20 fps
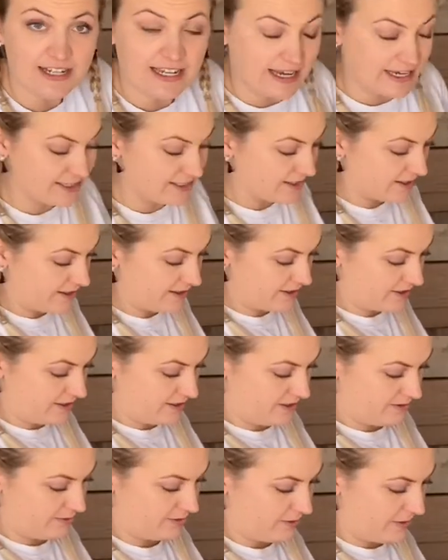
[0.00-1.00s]
outside. I don't
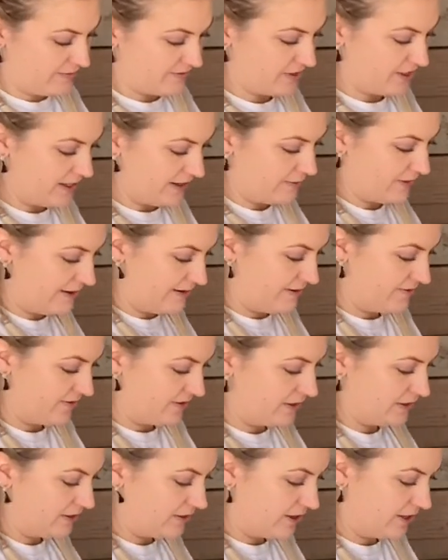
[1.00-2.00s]
know what the weather's like wherever
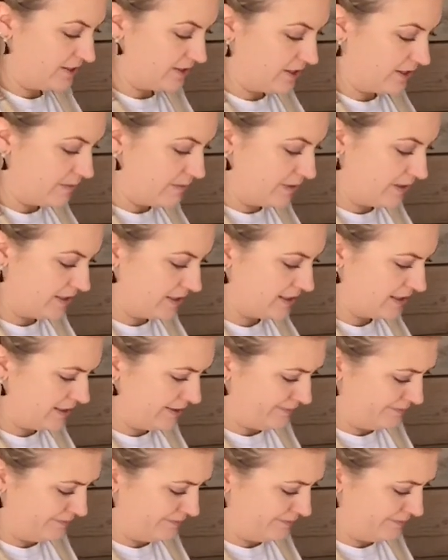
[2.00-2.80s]
you guys are, but